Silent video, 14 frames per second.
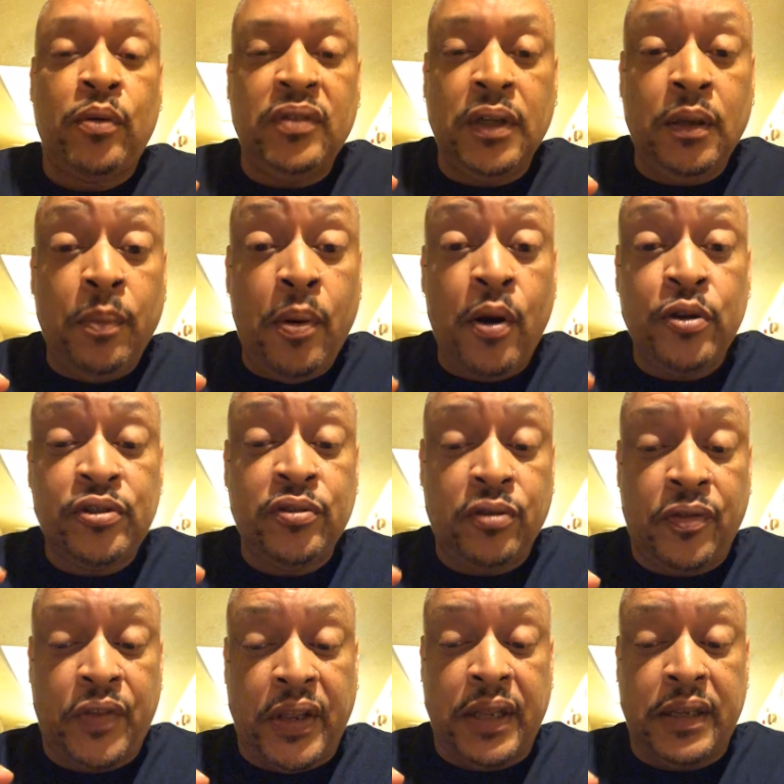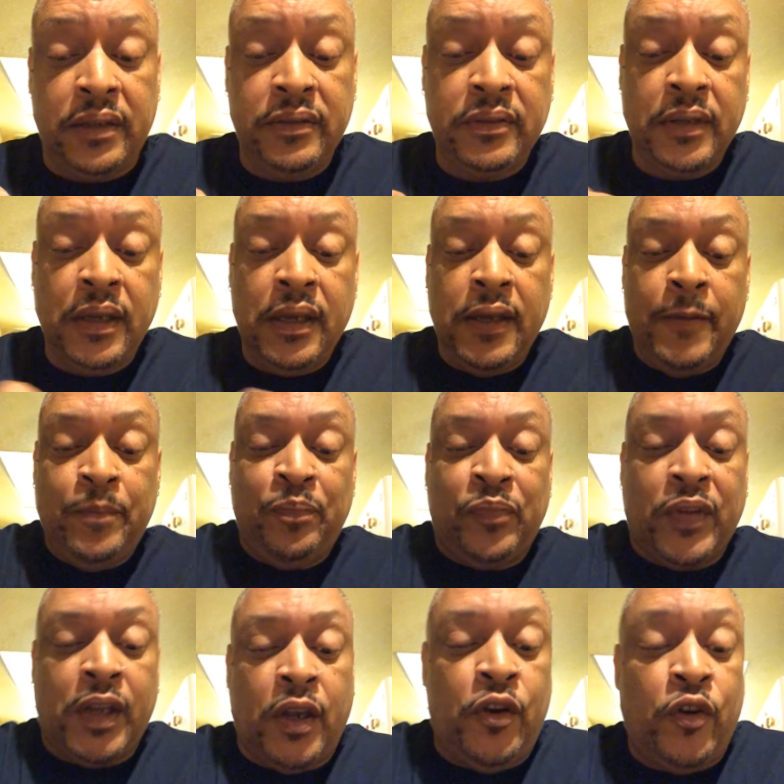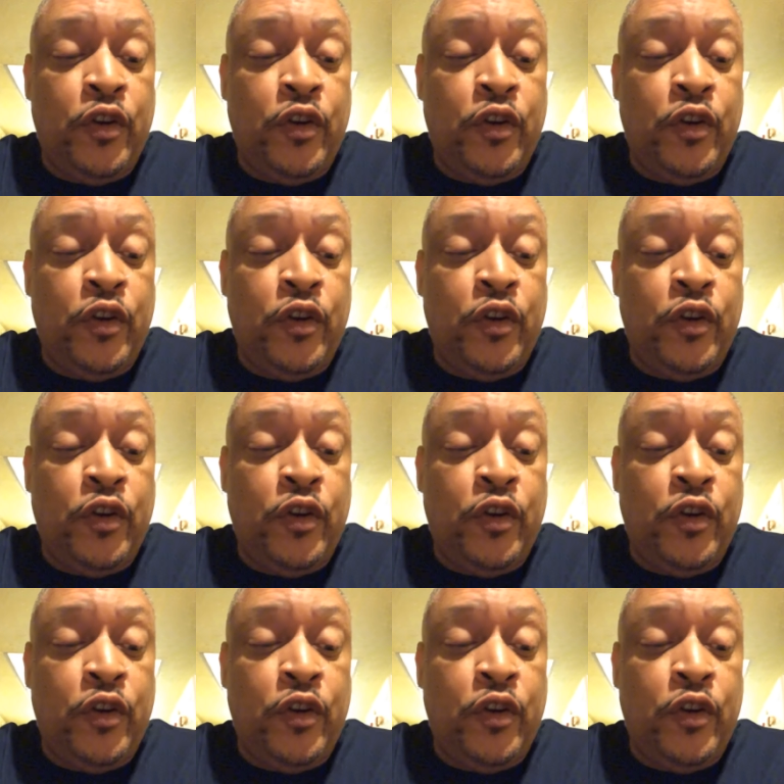little personal things you know,